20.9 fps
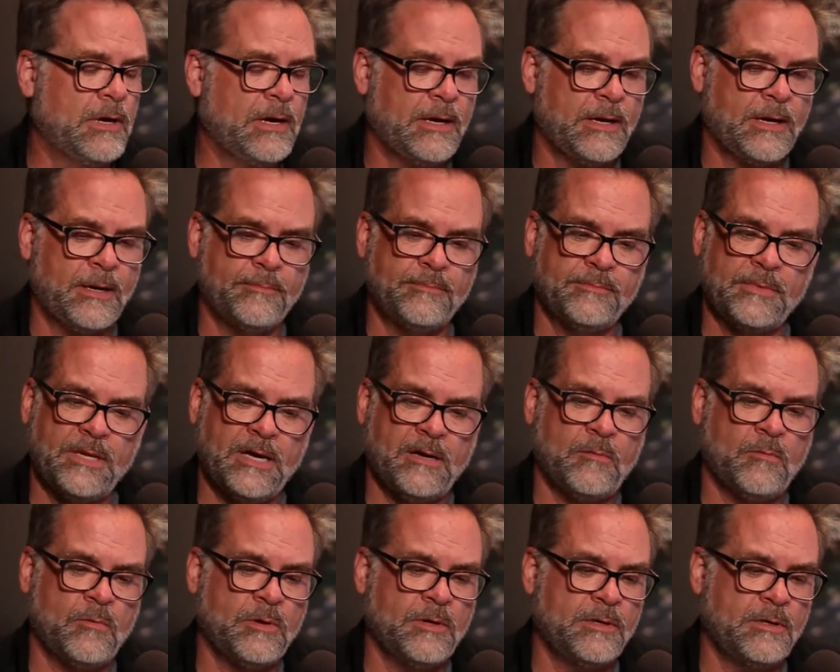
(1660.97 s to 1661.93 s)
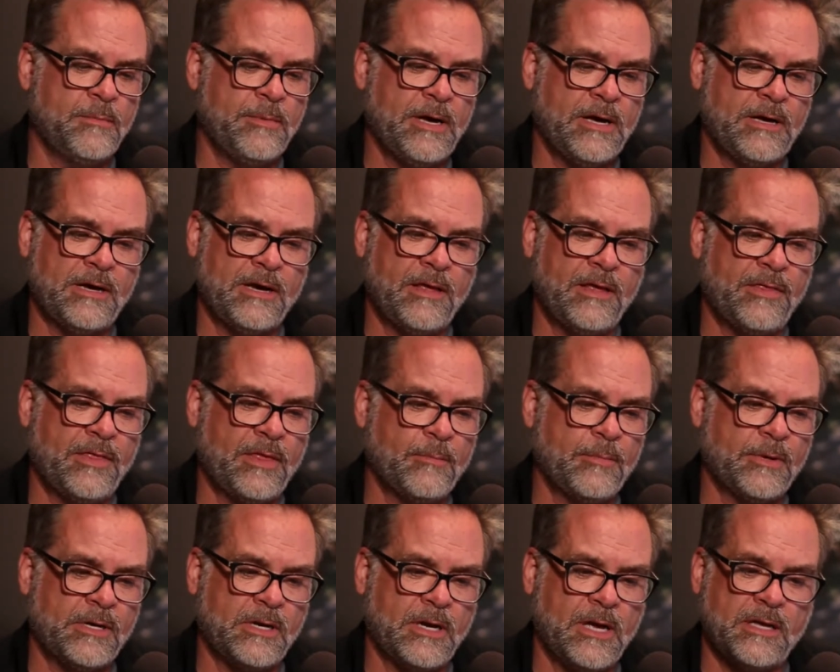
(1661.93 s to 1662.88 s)
I'm not one about anything
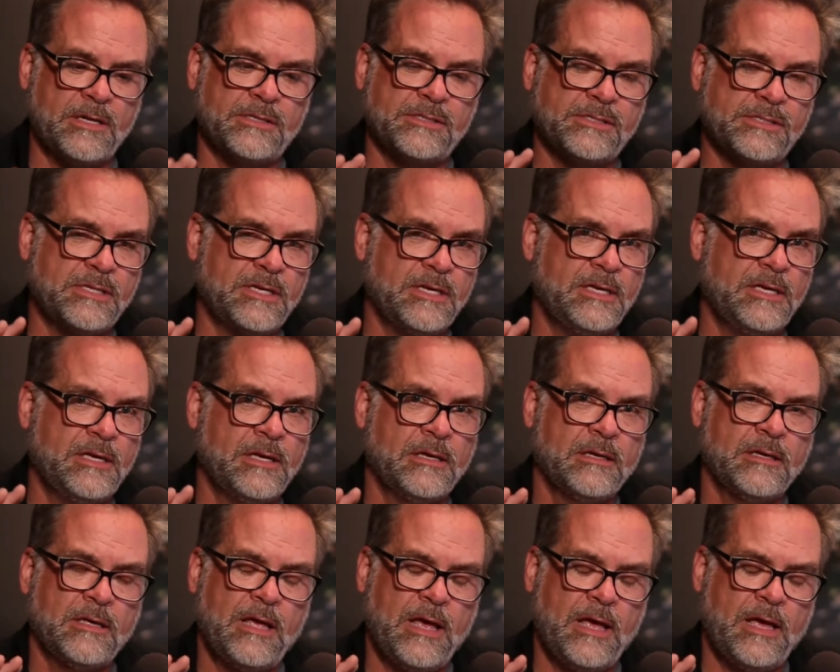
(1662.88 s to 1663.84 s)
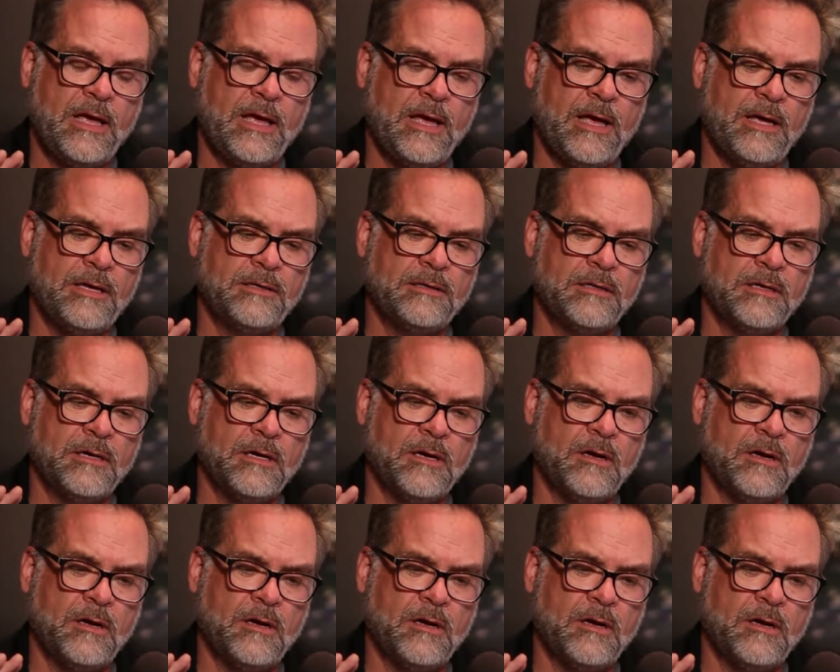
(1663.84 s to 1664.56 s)
but honesty and